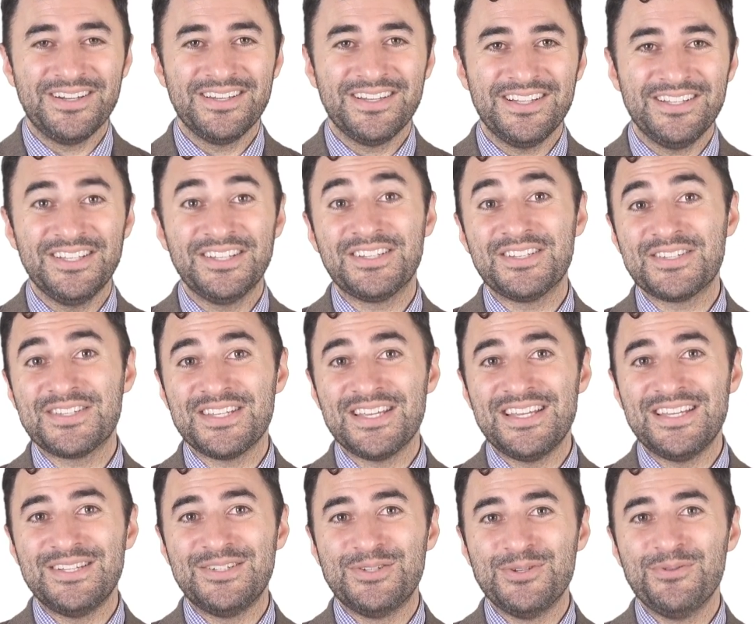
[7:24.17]
I like to
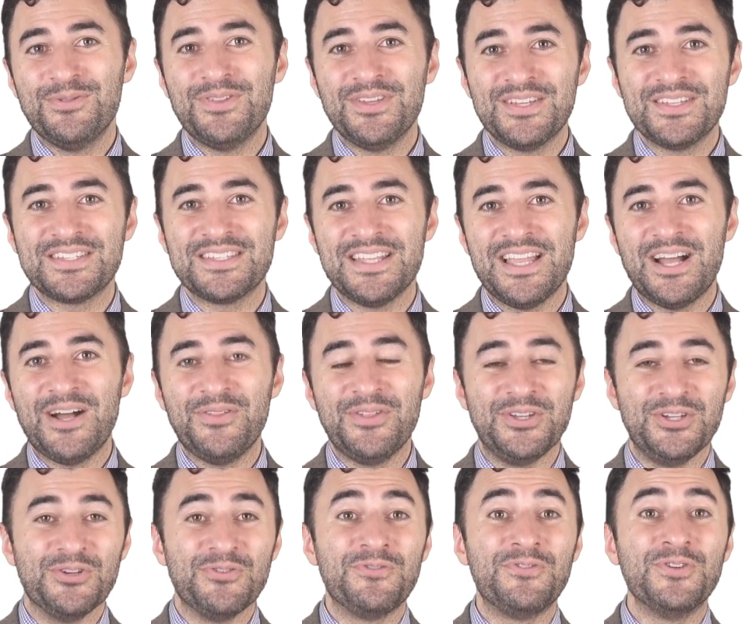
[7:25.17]
say, do things now
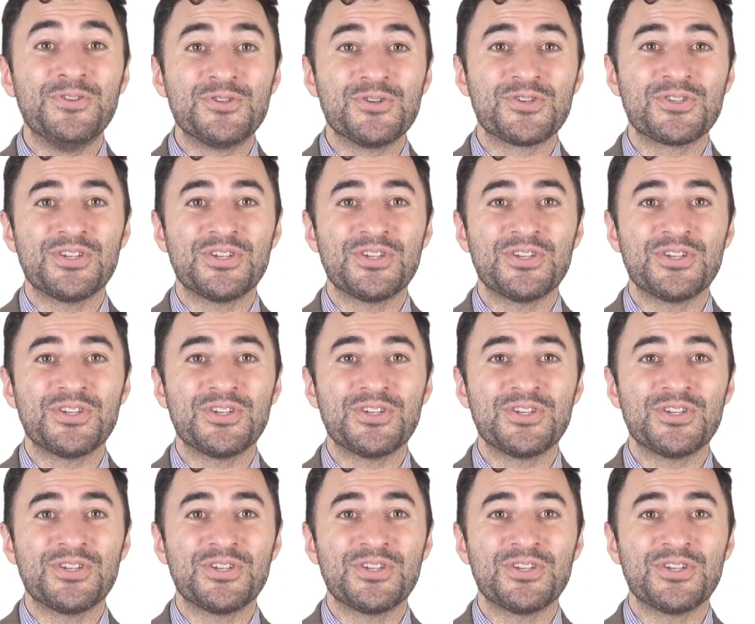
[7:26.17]
that your future